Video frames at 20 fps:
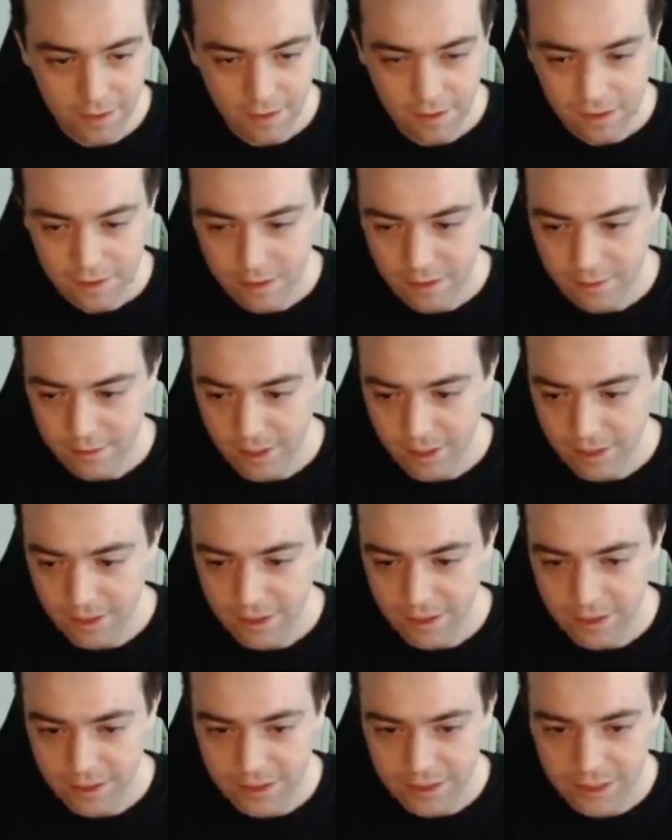oh my
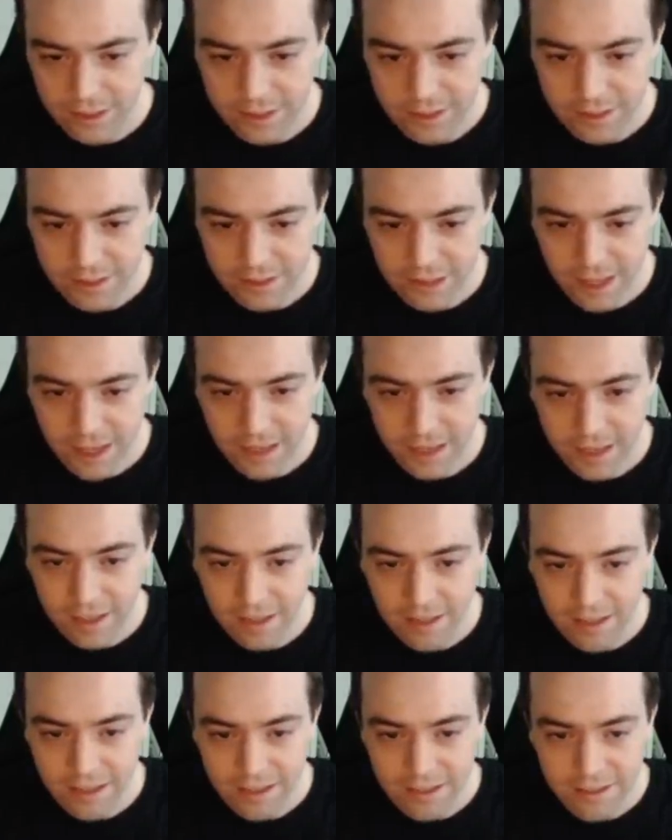goodness, it is lagging
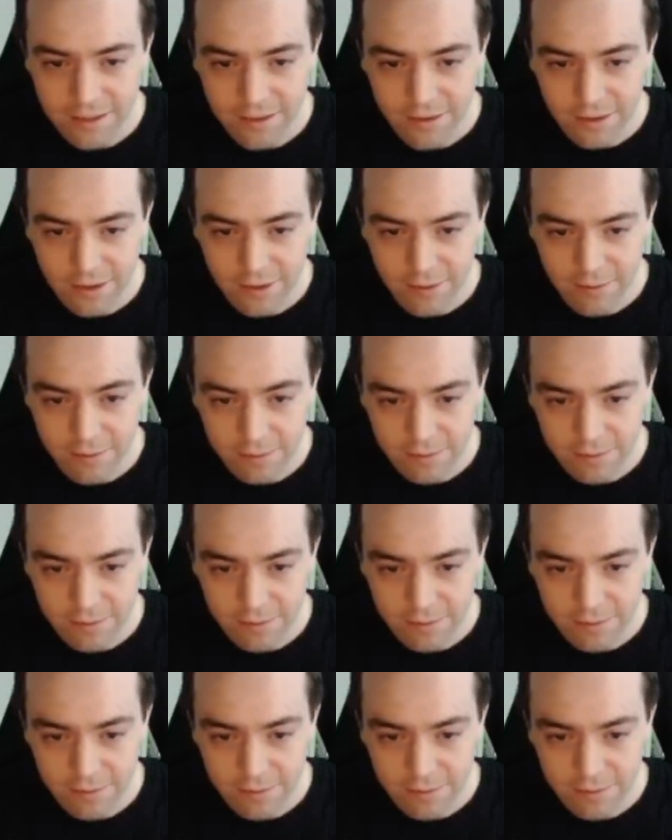like a storm.